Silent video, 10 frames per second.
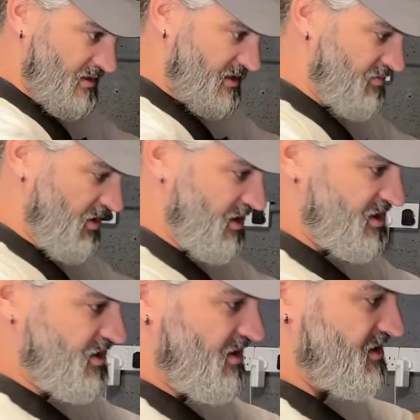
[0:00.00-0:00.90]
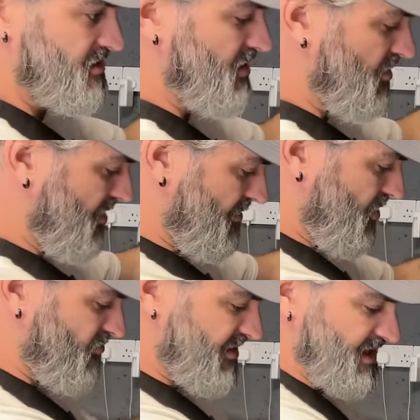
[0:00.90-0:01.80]
It's my size as well, but I'm
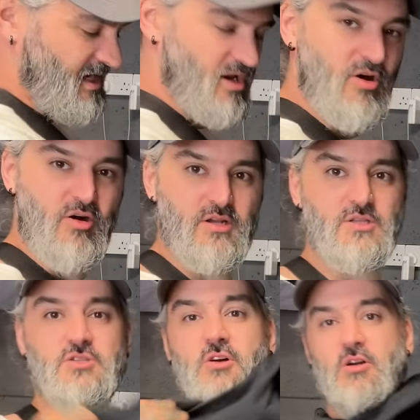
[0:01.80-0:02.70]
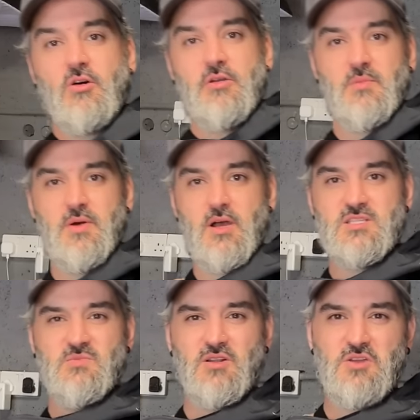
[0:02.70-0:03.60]
not really a Lyle and Scott kind of
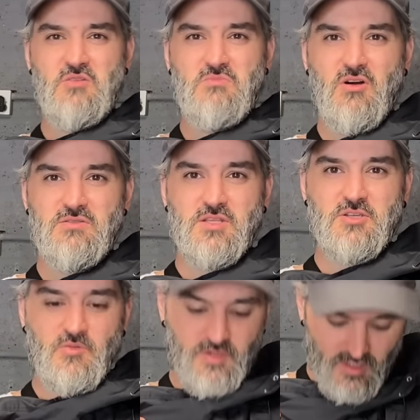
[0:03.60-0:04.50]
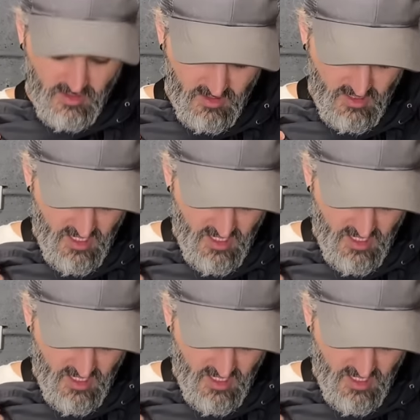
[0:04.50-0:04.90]
person, but I don't mind the top, you know.